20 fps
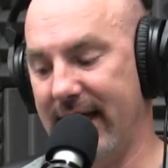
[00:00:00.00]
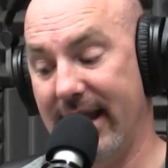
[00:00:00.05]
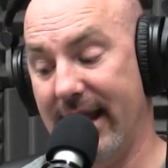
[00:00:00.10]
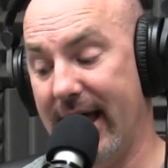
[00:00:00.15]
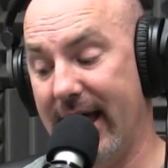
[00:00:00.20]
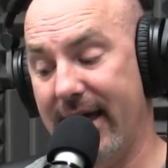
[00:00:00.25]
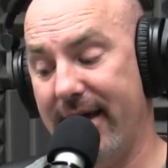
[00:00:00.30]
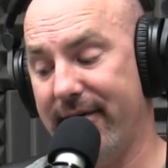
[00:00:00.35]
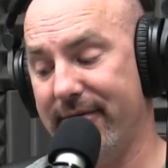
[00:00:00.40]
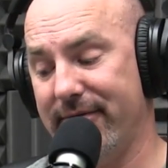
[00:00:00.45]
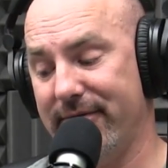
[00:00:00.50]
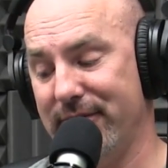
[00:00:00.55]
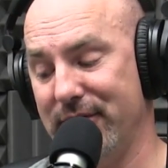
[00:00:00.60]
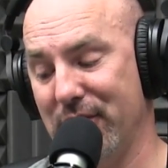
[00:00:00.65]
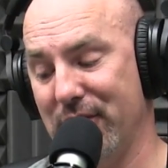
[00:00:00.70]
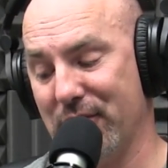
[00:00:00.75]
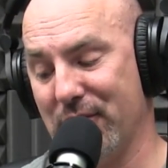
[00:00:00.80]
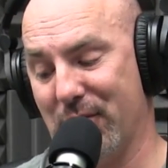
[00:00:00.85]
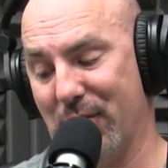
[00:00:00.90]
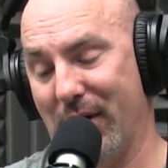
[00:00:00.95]
and I have
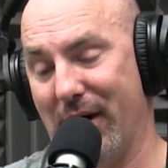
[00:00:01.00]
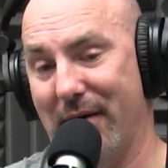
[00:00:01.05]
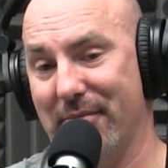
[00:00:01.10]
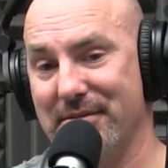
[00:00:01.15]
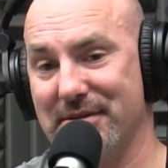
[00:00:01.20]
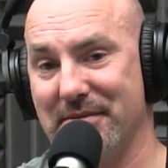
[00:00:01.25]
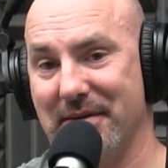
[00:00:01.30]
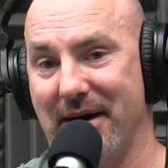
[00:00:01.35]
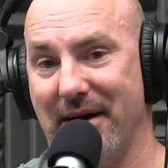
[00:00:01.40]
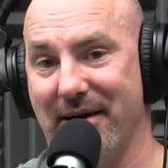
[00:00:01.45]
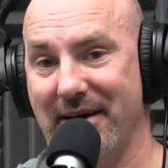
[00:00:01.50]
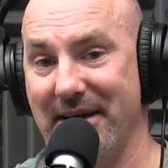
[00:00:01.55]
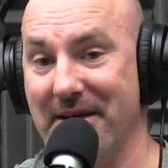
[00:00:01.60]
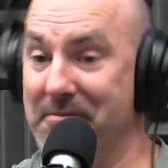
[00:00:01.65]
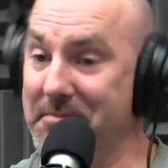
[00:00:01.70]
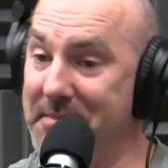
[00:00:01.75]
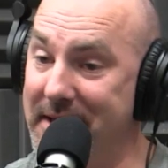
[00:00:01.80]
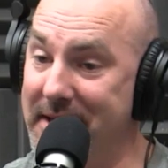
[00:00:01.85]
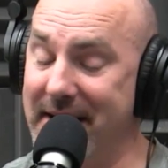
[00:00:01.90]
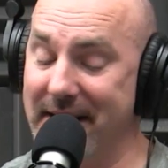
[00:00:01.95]
no qualms about
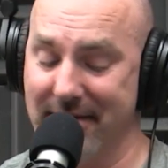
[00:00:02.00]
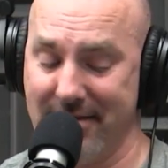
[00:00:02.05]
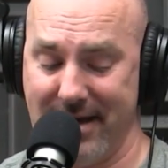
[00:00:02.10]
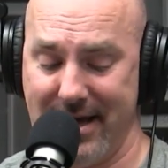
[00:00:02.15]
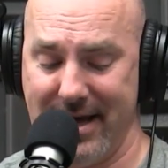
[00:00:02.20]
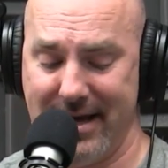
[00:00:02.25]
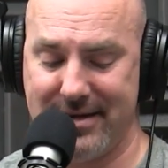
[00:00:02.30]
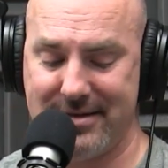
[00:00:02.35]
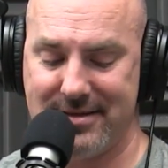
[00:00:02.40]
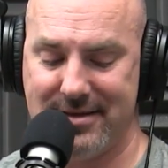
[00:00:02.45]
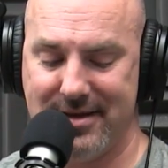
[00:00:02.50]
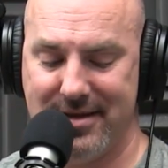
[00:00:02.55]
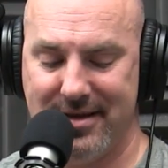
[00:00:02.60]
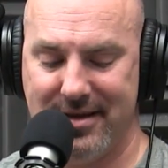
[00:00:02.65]
admitting that.